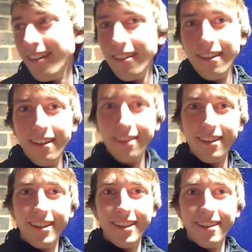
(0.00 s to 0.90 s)
managed to
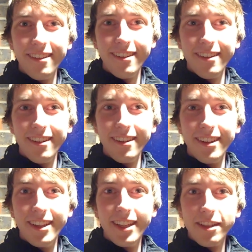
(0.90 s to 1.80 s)
actually fit them
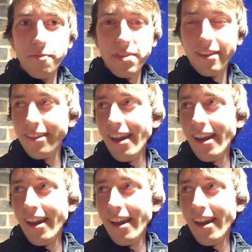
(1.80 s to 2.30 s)
all in his mouth.